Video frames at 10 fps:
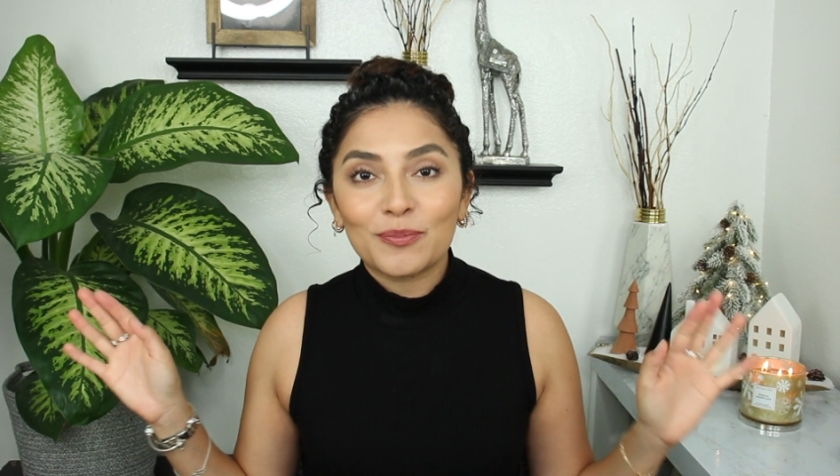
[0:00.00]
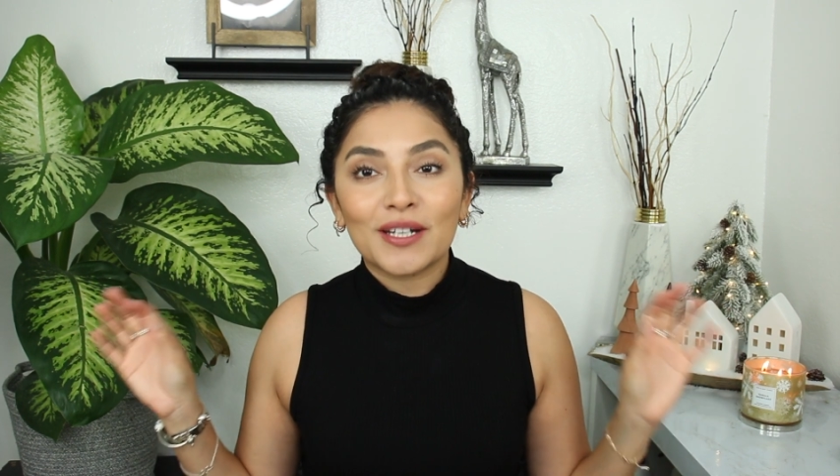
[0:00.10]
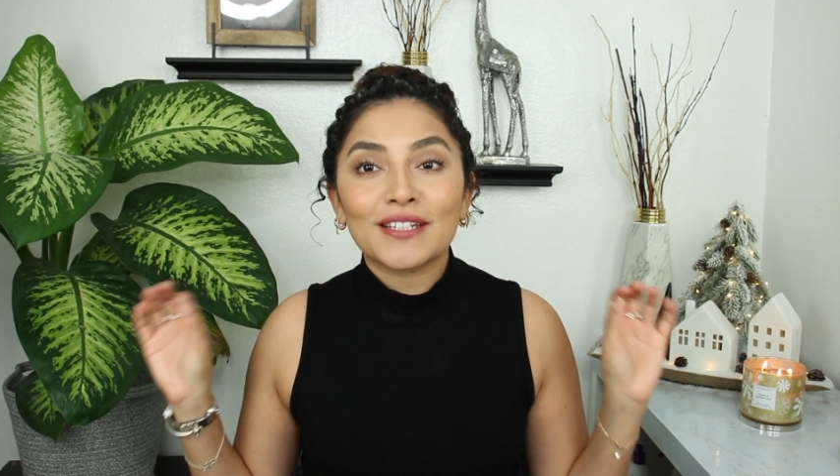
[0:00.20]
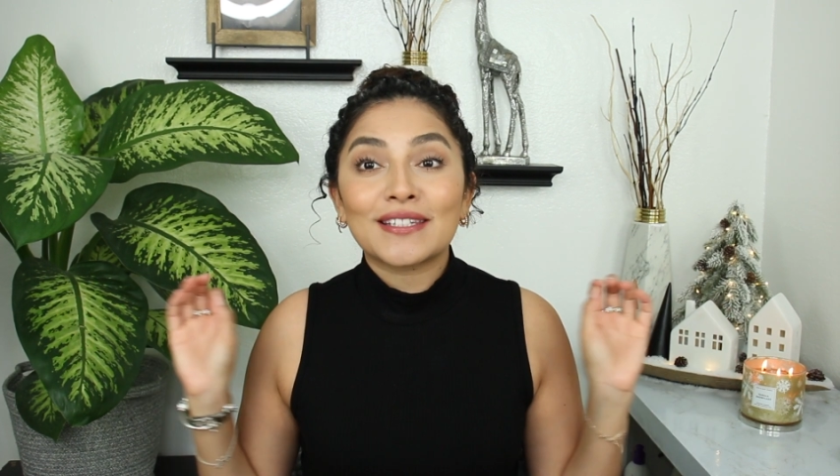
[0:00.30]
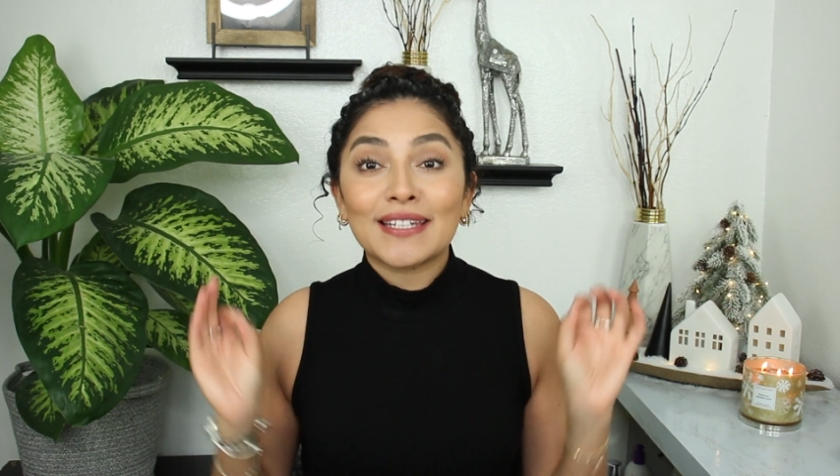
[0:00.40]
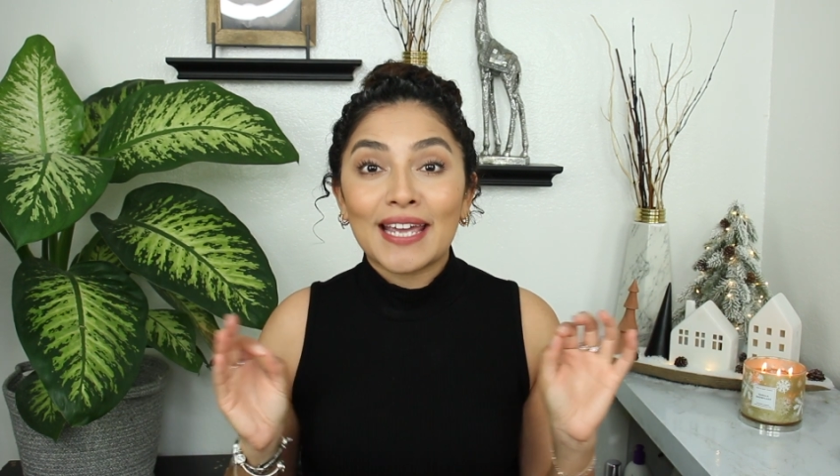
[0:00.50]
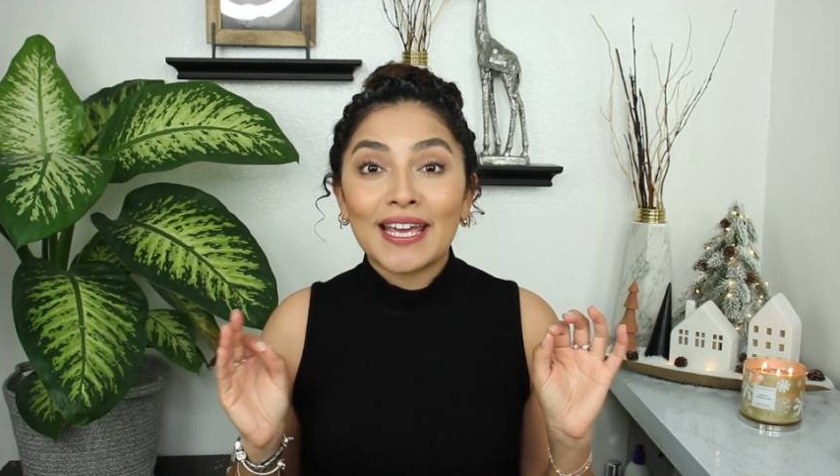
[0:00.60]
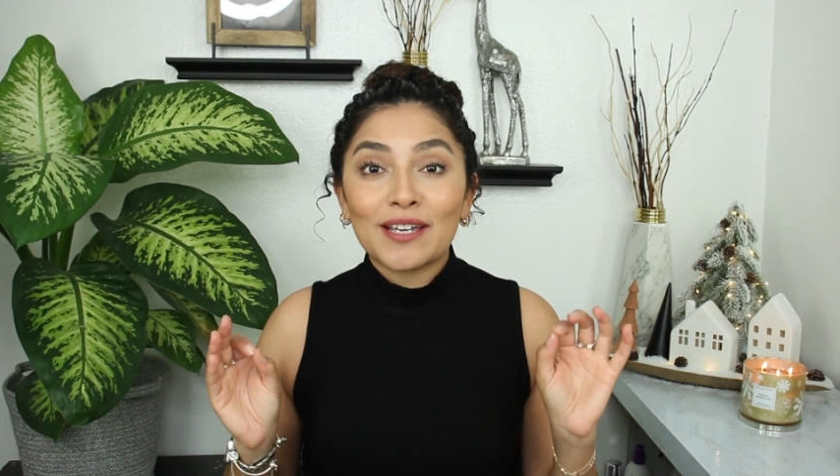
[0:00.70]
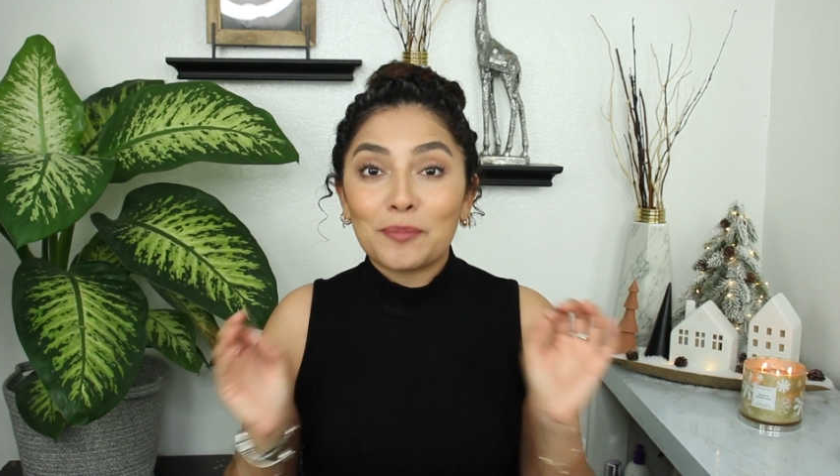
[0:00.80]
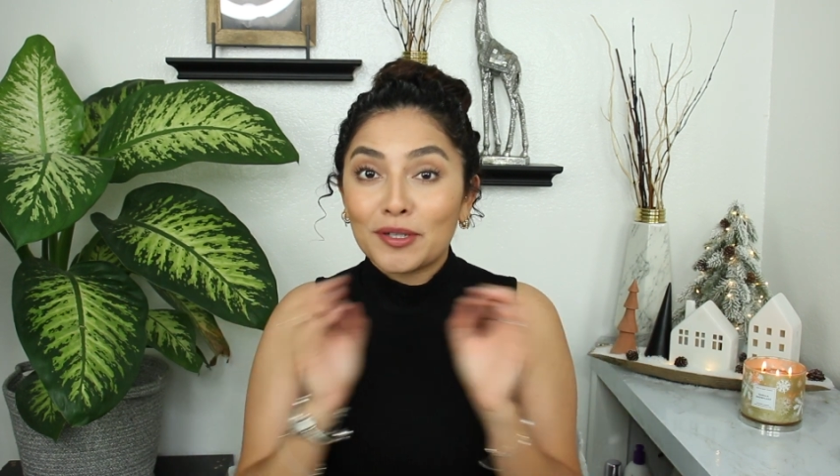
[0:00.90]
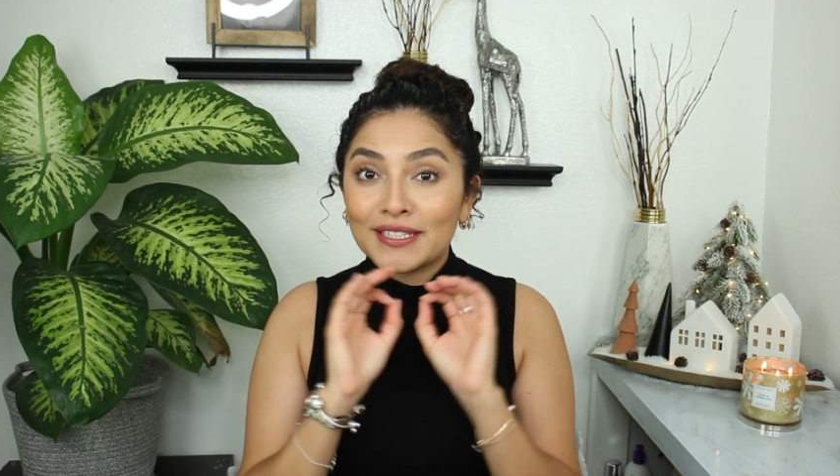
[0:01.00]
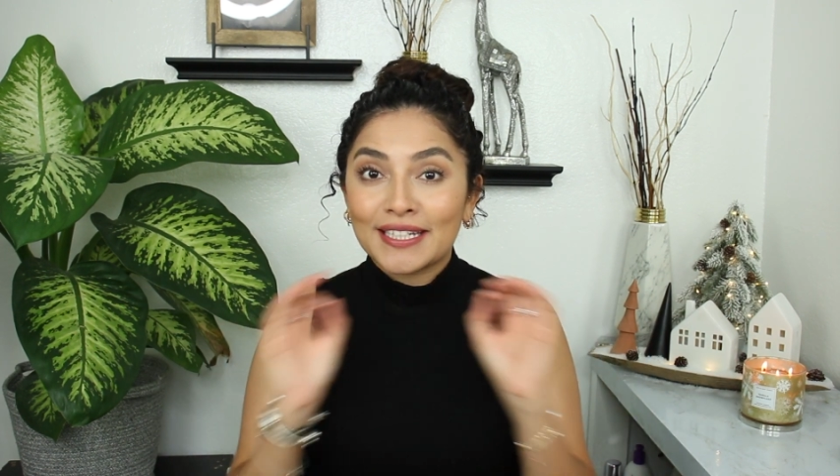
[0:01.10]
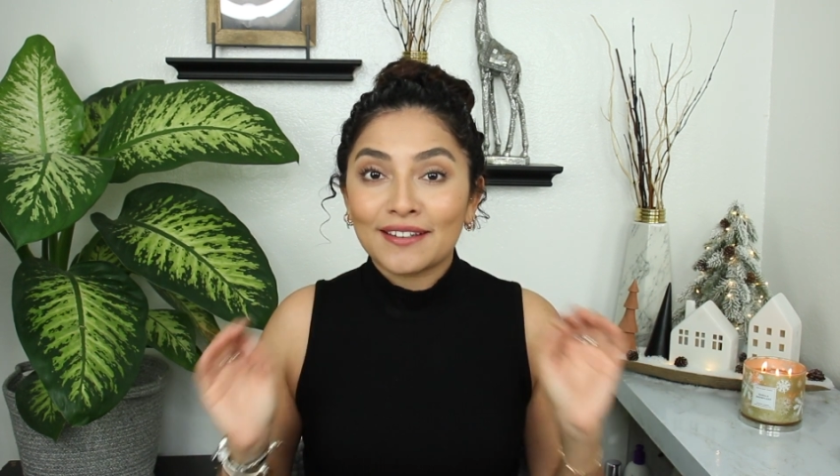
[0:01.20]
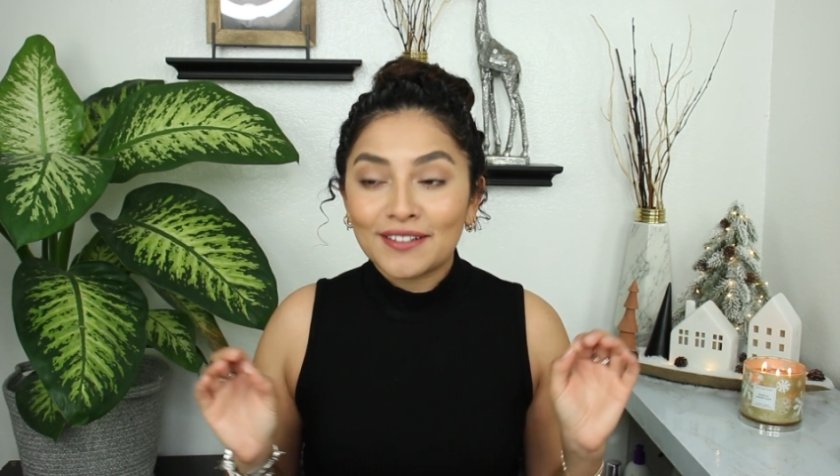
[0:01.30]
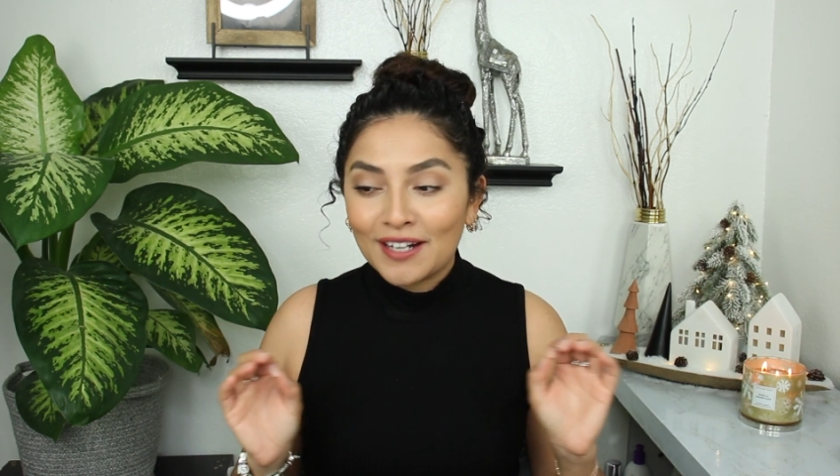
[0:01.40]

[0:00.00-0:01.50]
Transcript: but today in particular,